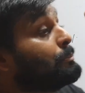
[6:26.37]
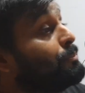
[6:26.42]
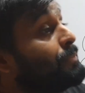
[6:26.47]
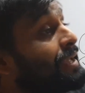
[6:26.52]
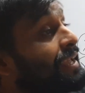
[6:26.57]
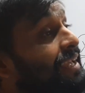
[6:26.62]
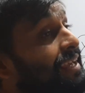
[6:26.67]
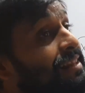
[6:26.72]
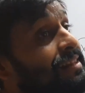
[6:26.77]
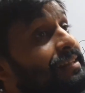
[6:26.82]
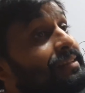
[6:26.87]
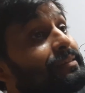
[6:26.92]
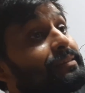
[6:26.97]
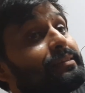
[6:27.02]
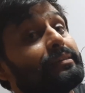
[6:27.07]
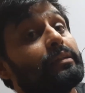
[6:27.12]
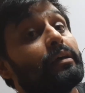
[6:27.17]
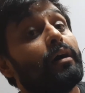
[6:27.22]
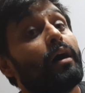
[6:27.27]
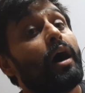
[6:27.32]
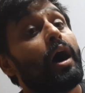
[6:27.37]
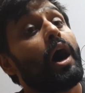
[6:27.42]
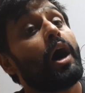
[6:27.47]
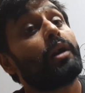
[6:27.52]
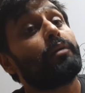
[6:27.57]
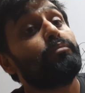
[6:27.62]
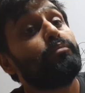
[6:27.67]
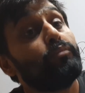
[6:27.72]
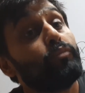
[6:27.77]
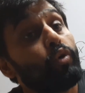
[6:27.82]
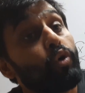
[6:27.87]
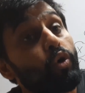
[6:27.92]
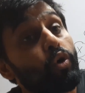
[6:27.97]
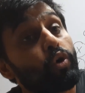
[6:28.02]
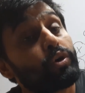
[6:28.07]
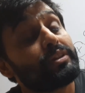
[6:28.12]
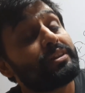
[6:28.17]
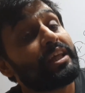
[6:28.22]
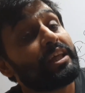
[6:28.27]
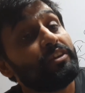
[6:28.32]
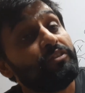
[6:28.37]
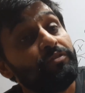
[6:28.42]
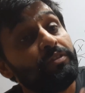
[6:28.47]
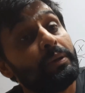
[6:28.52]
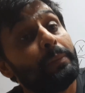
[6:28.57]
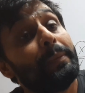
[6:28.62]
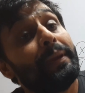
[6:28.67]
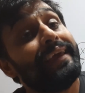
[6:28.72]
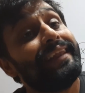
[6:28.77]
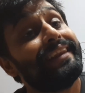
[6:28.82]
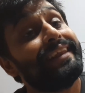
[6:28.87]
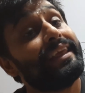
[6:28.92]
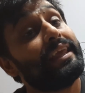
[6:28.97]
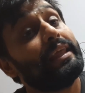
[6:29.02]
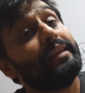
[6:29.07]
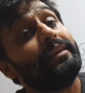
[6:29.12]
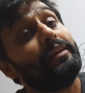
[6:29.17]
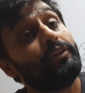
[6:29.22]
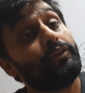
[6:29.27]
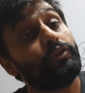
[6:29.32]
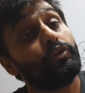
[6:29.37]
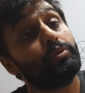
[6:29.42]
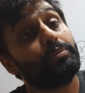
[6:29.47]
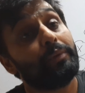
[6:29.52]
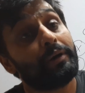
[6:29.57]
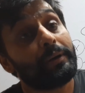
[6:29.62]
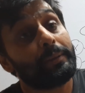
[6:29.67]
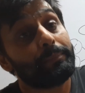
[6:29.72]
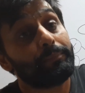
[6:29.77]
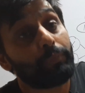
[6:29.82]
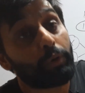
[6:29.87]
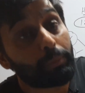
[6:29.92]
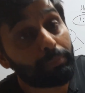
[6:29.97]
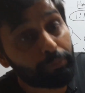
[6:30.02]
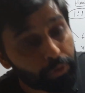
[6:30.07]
male are more than female in human